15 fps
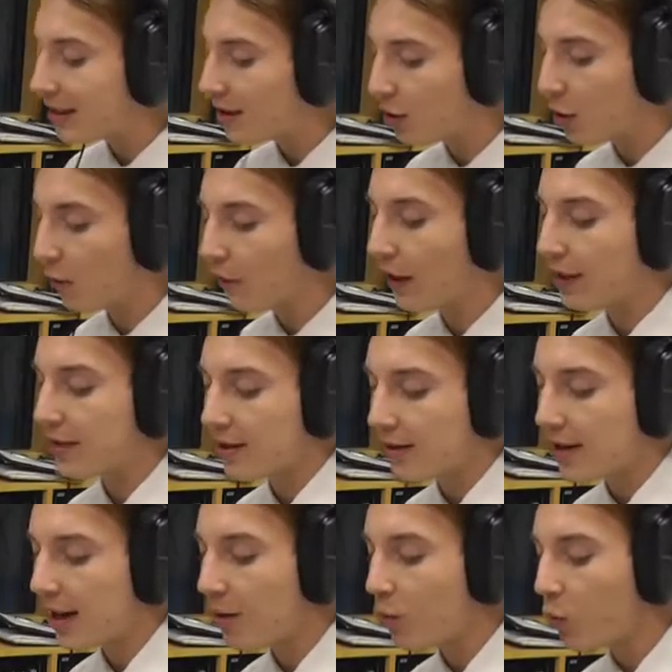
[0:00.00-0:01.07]
two
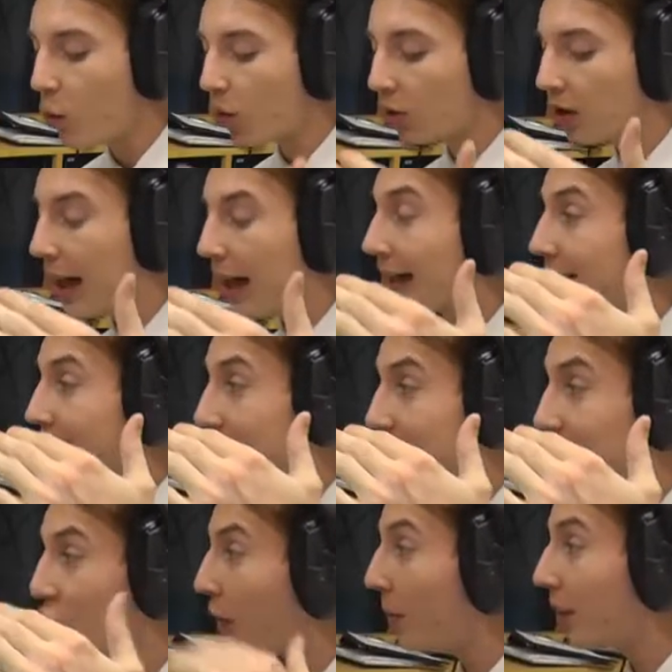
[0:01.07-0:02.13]
fixtures here one at
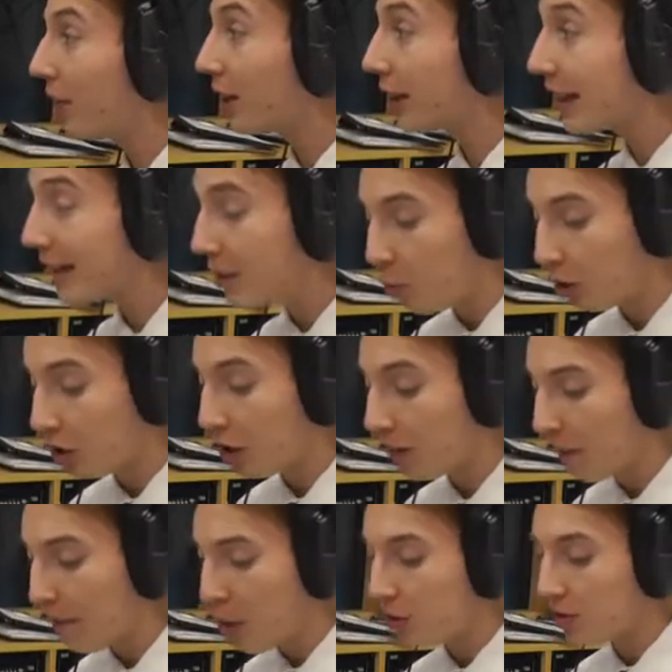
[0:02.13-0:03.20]
the top of the league, one at
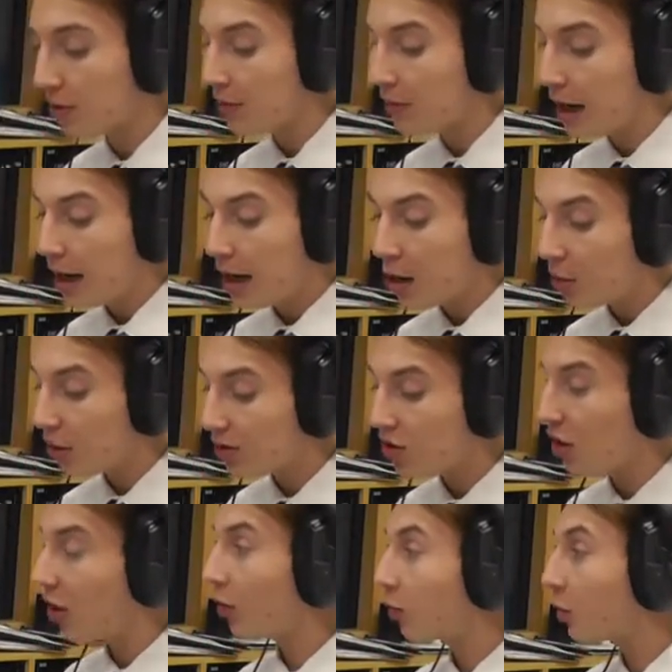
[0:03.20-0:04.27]
the bottom. We'll
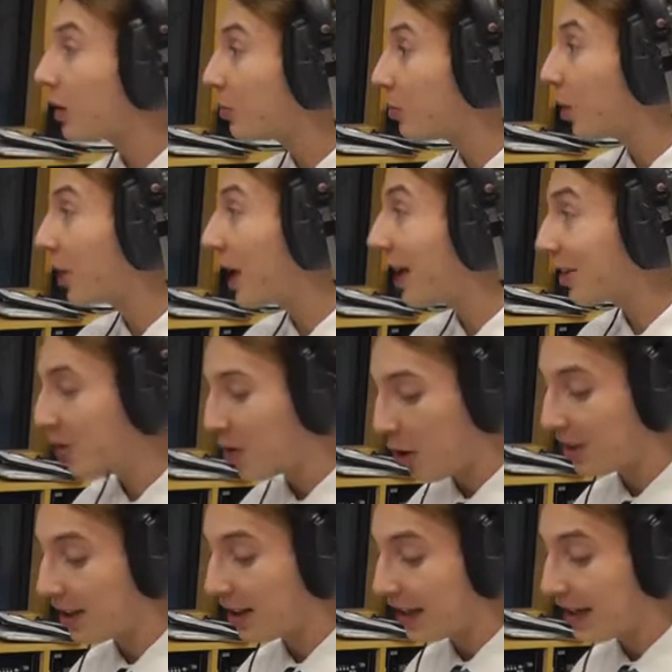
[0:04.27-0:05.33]
start with the one at the
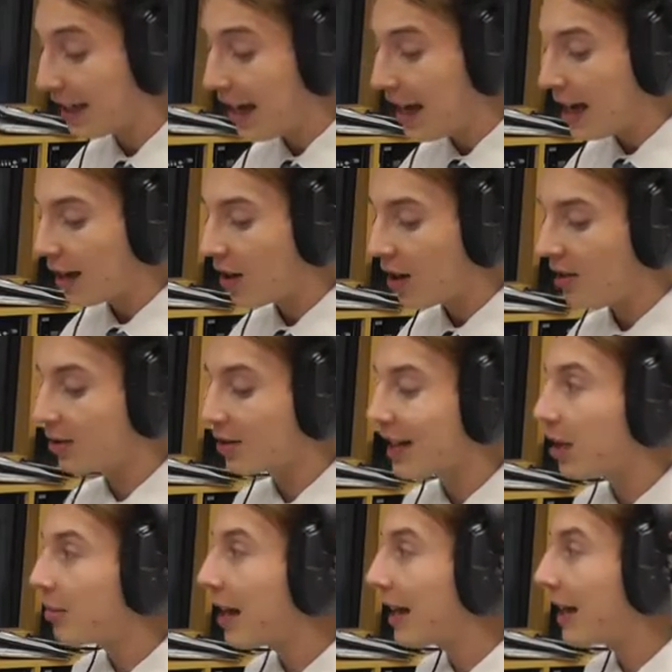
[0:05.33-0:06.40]
top of the league.
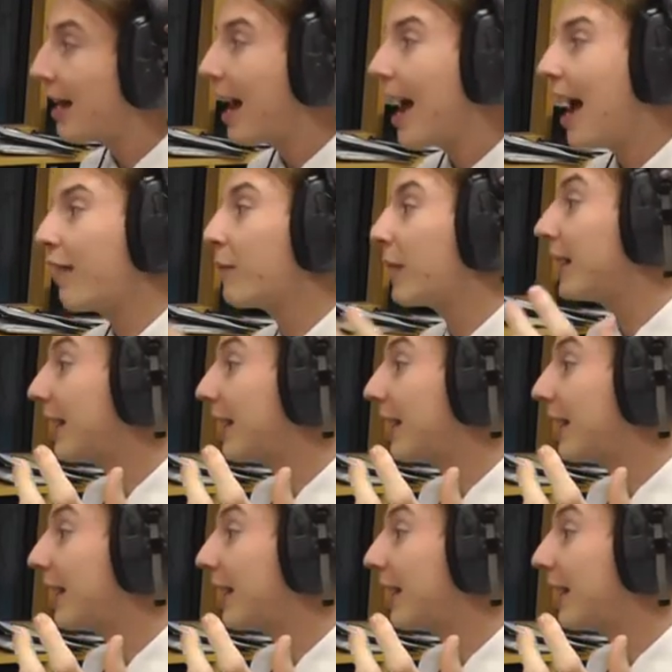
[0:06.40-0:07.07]
Castletown A have been